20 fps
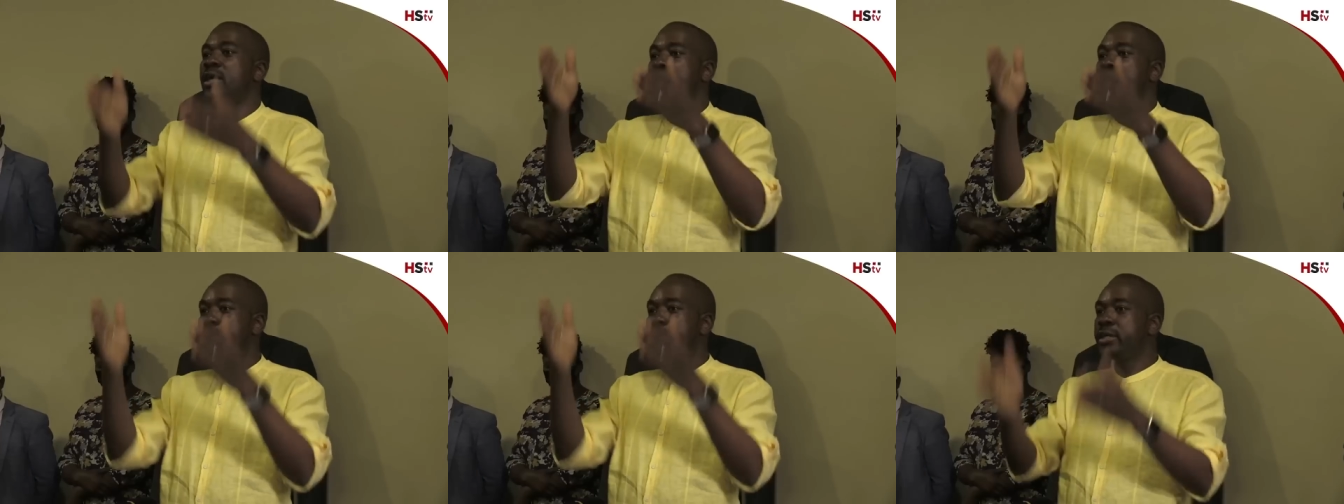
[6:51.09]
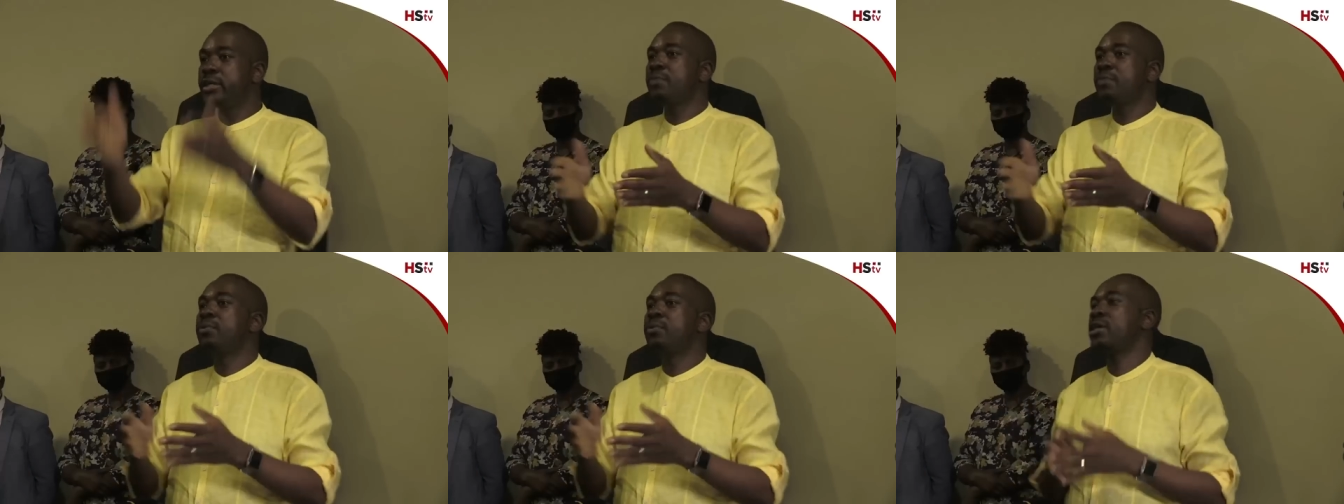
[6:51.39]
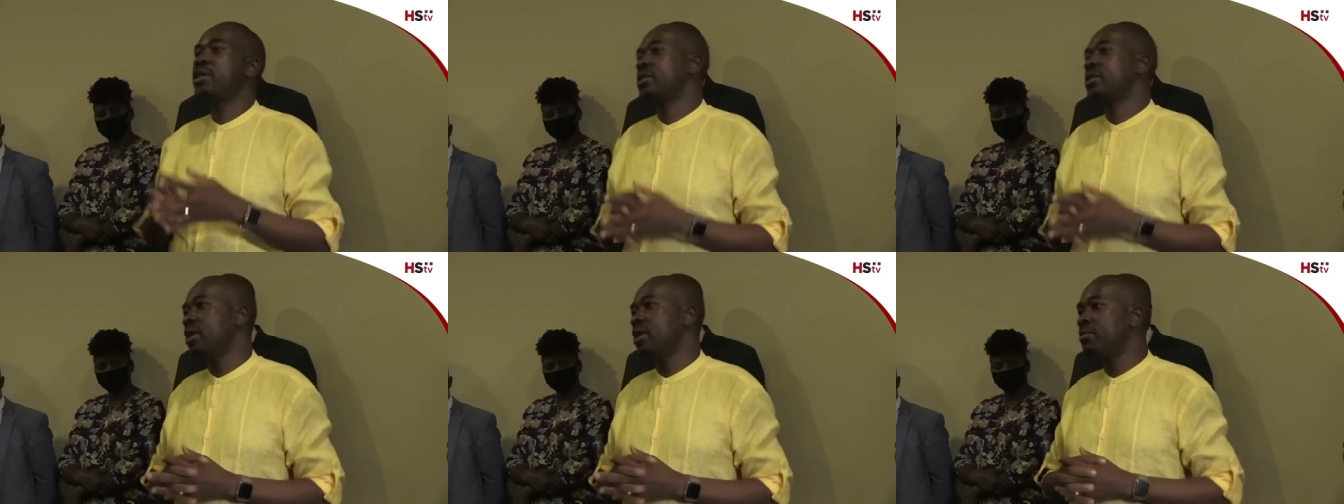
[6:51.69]
and
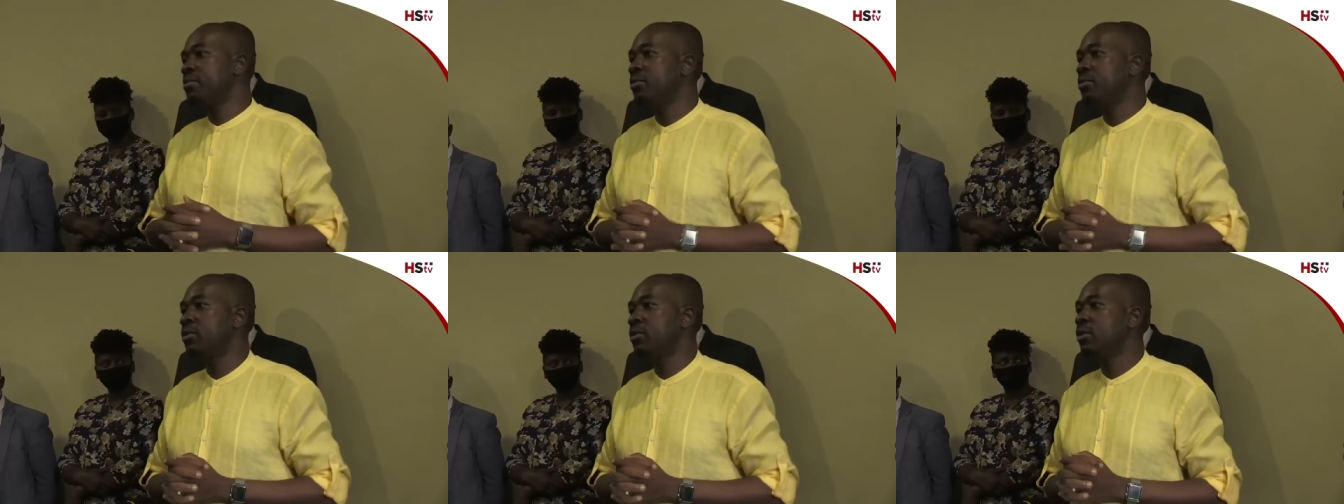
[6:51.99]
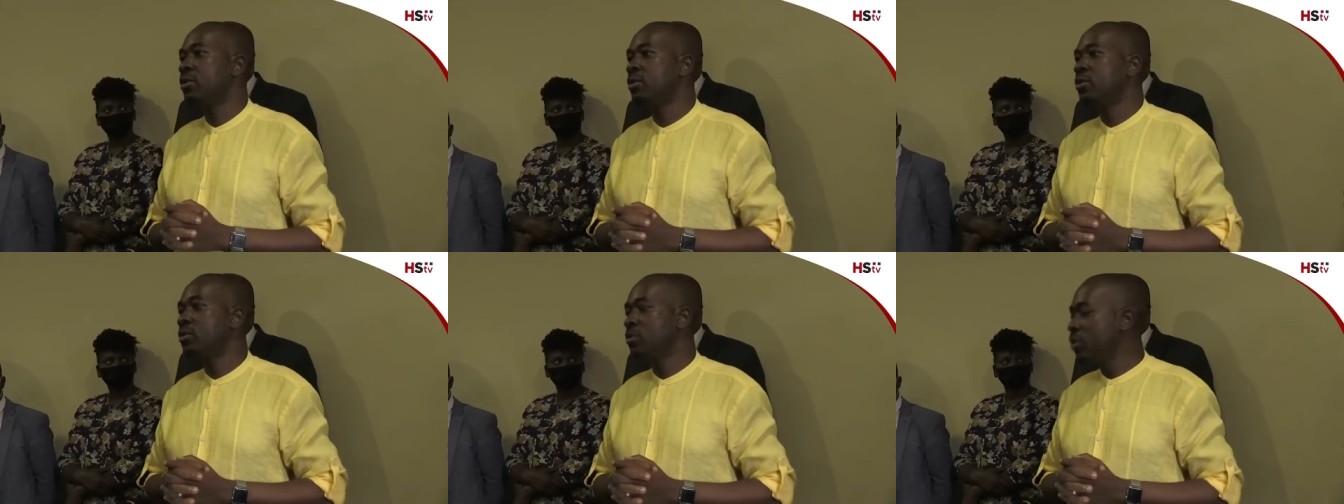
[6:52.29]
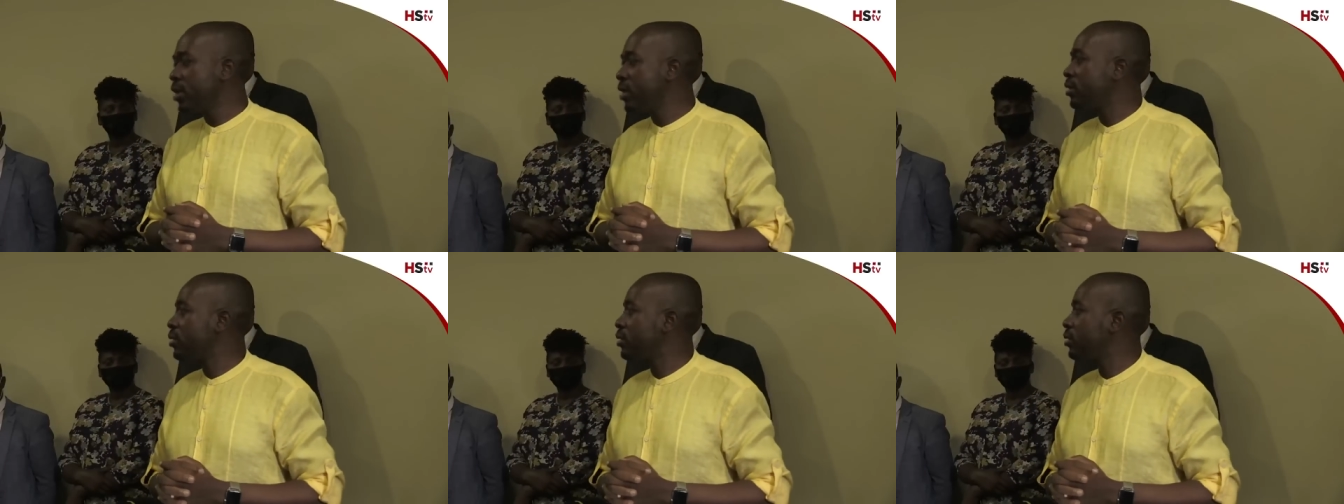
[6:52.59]
replace them
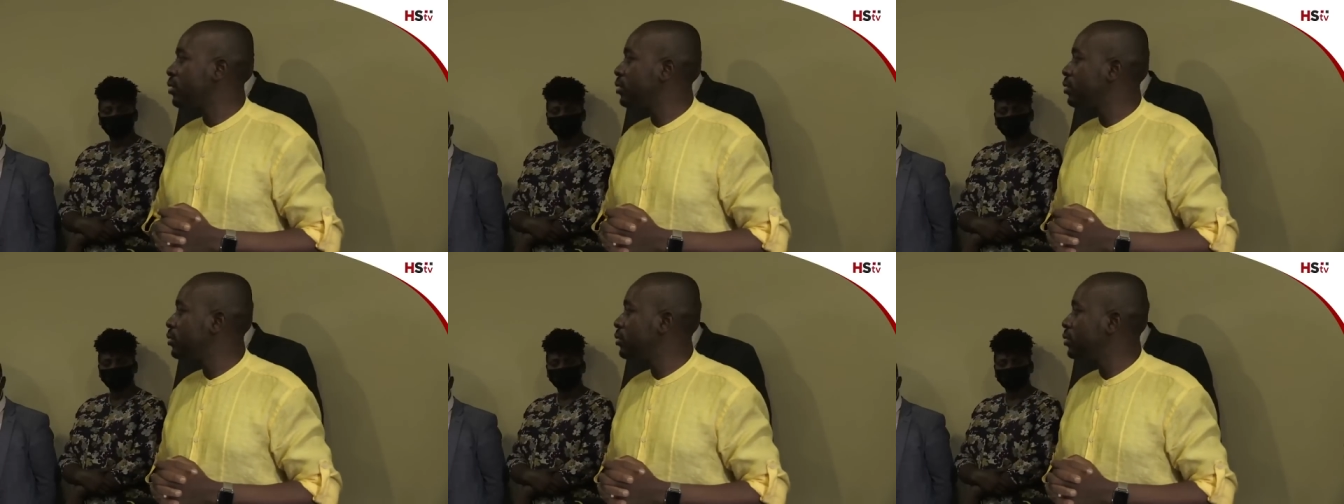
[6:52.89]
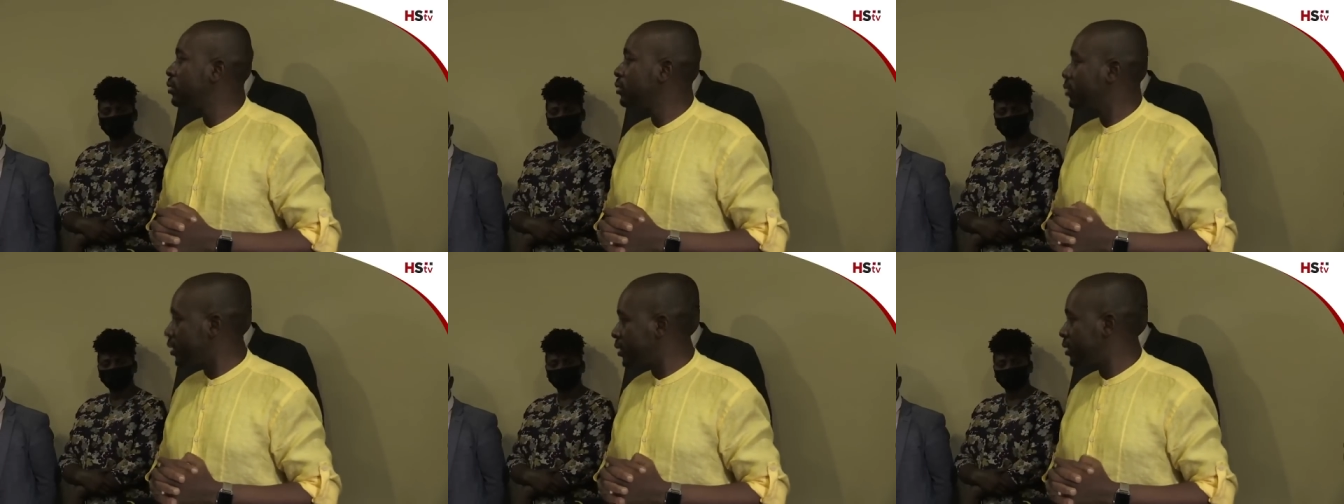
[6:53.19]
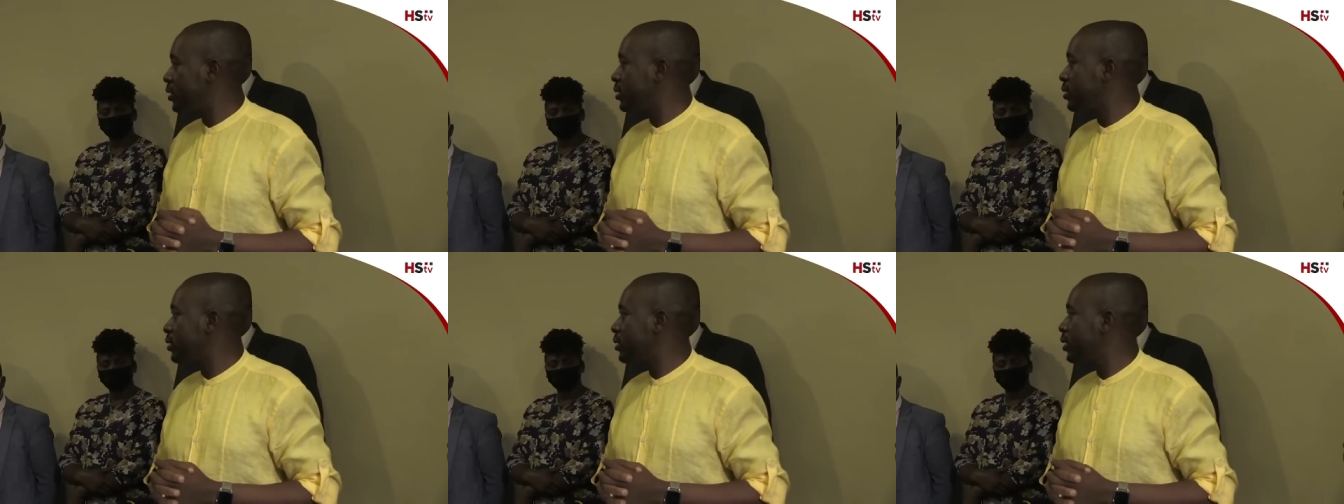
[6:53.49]
with the
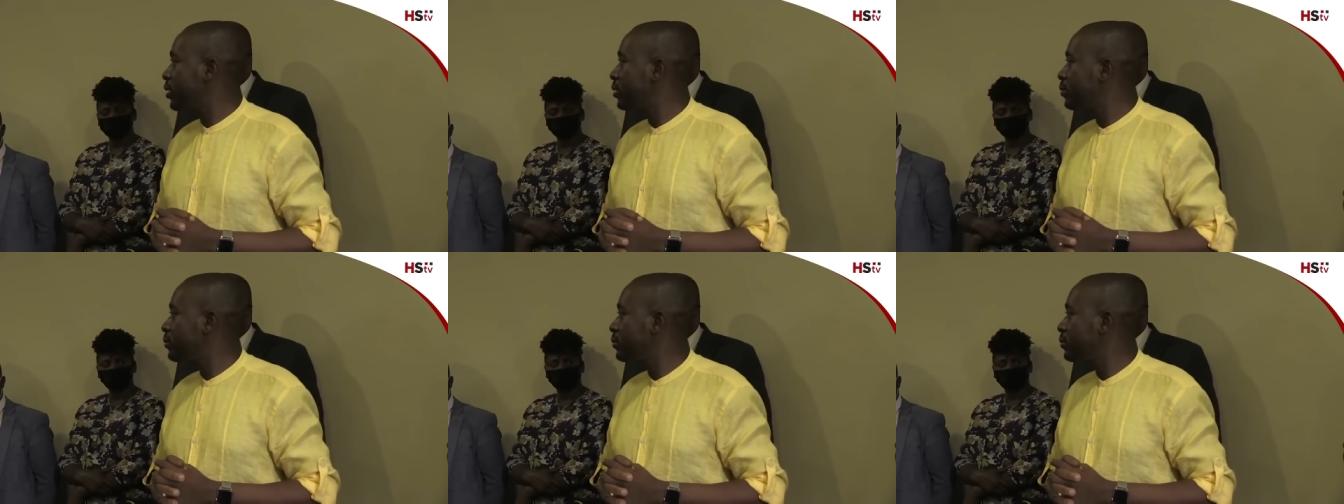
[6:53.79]
citizen.